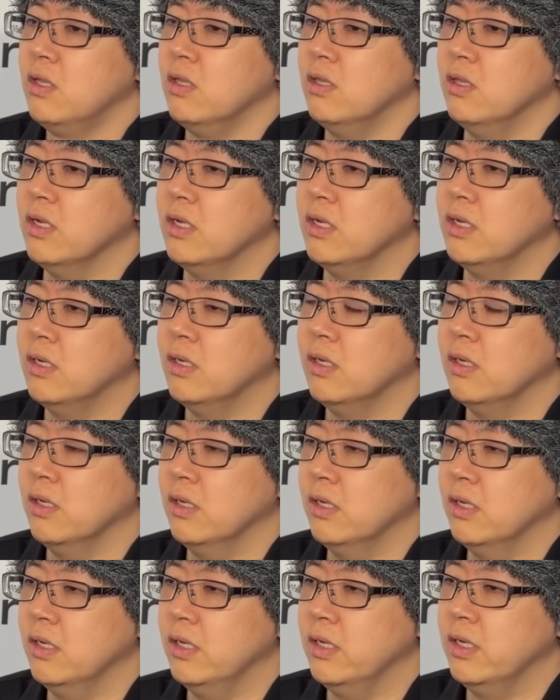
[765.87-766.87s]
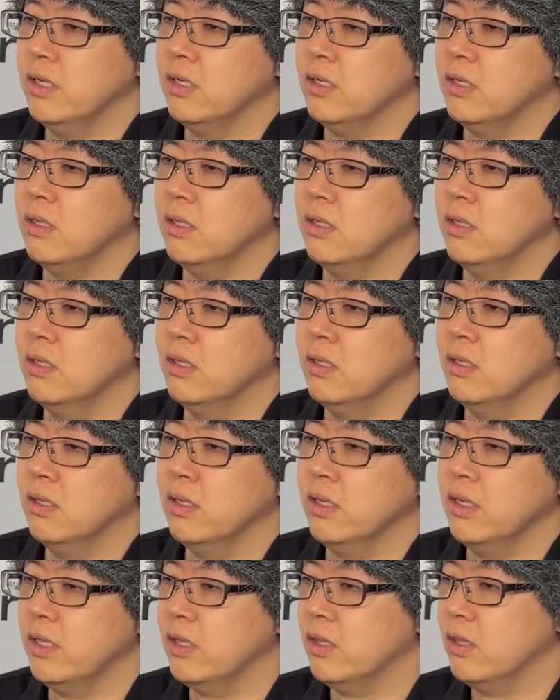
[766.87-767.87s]
then and
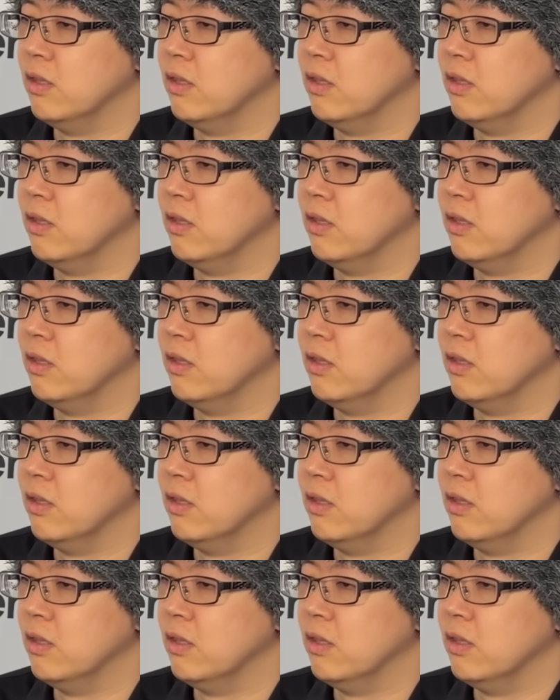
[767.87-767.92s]
um,